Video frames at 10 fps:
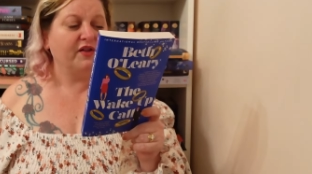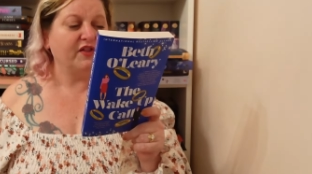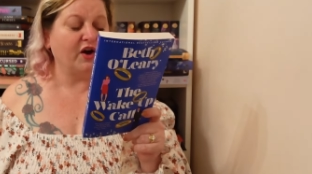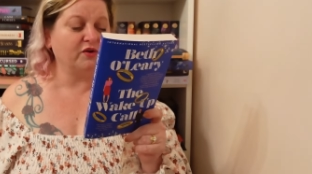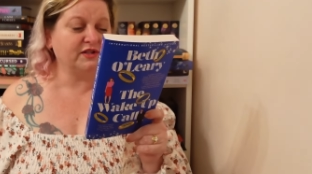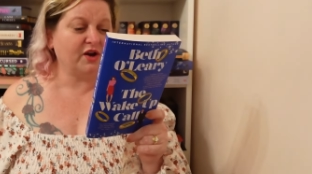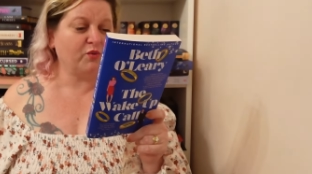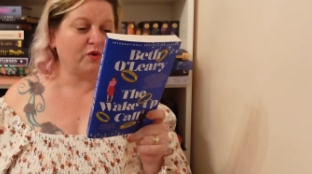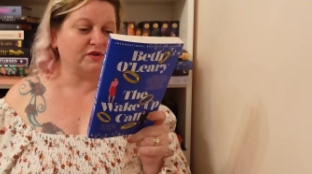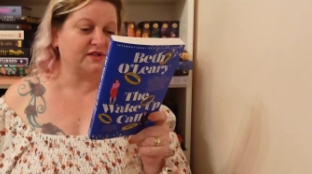The hotel
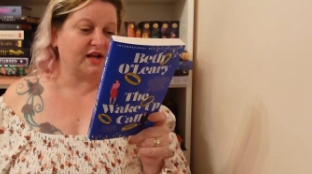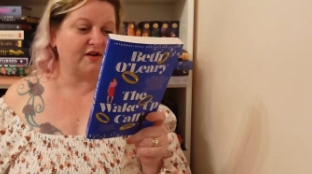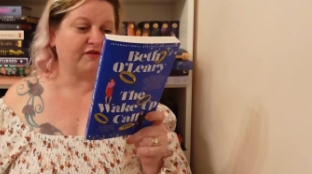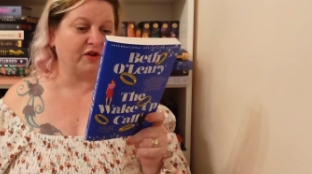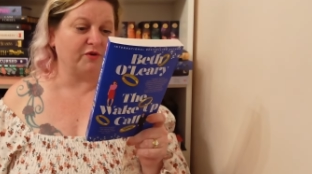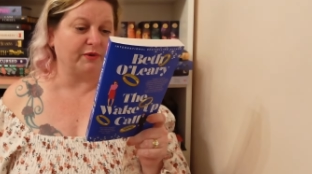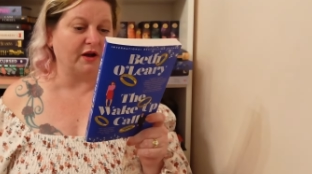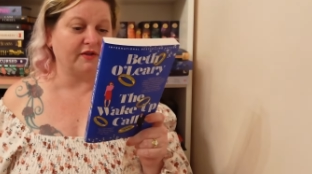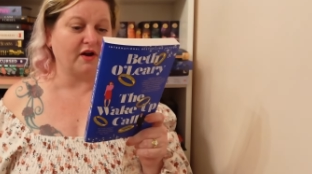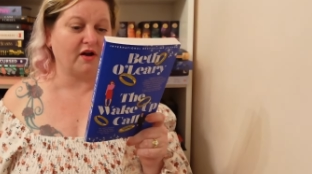won't stay afloat
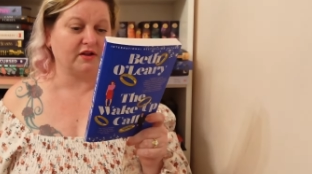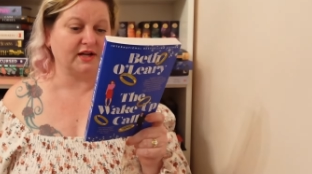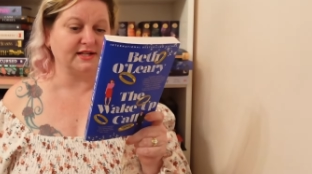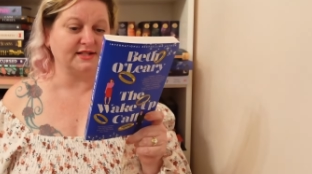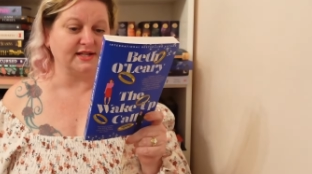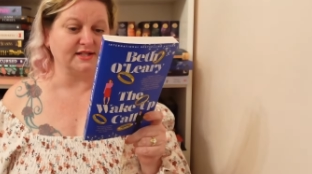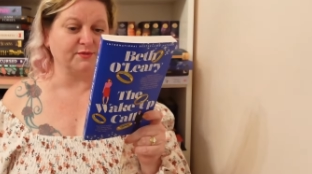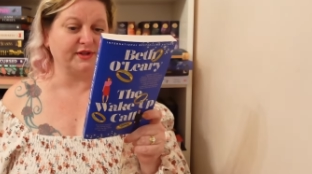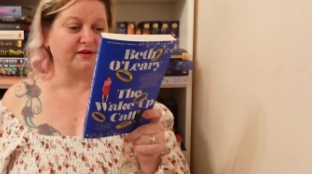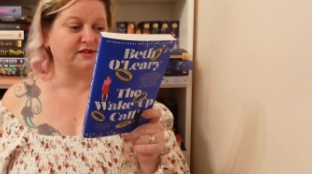beyond the holiday season
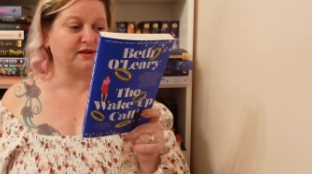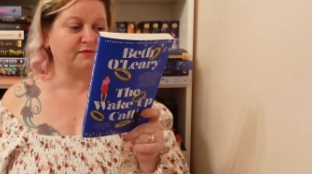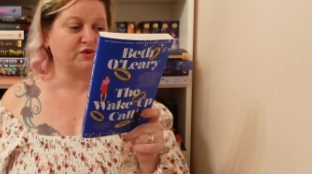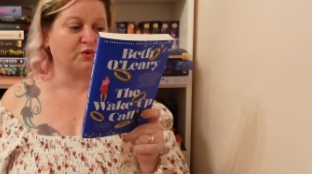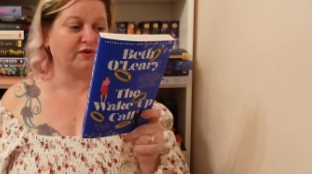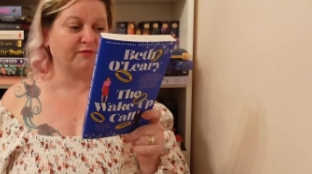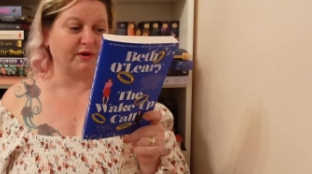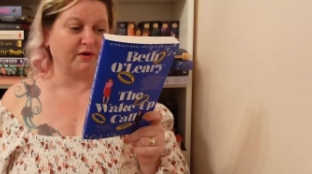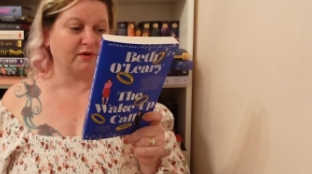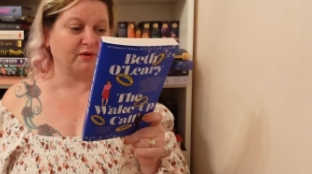without some sort of
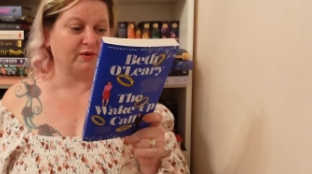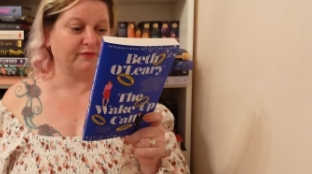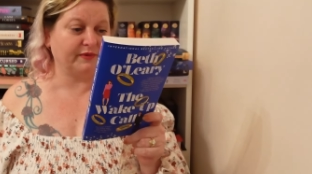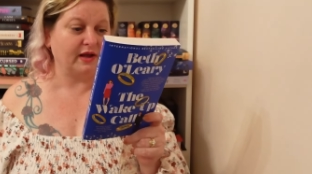miracle.